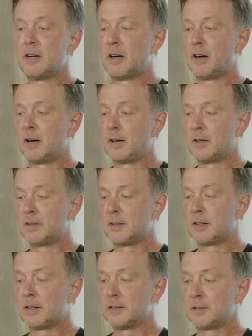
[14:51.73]

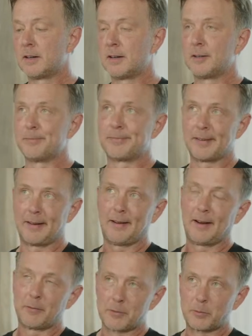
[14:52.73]
I
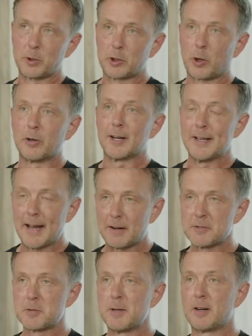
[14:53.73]
wouldn't call it
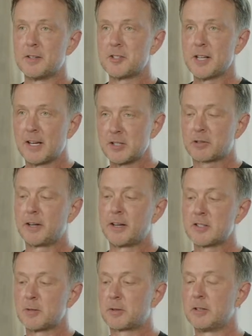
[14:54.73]
announcement on stage. It
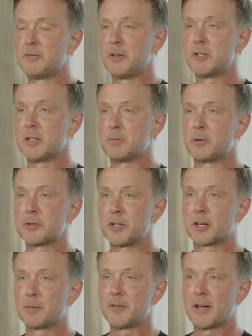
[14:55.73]
created some confusion, but we'll
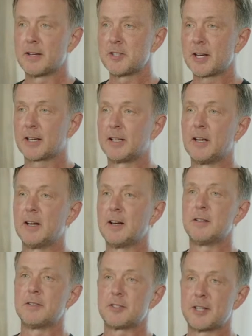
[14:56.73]
talk about that in a second.
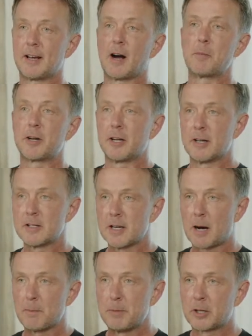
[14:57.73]
Saying I'm going to
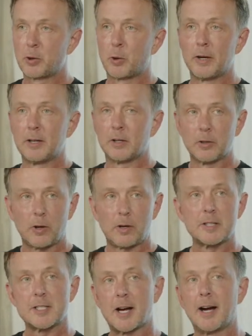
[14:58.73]
adopt Bitcoin
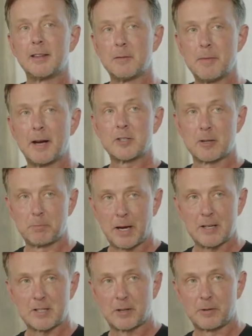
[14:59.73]
alongside the Mexican
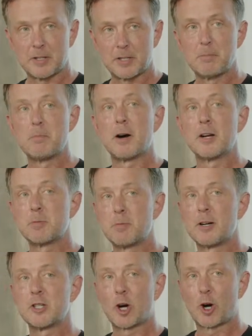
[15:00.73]
peso is a much, much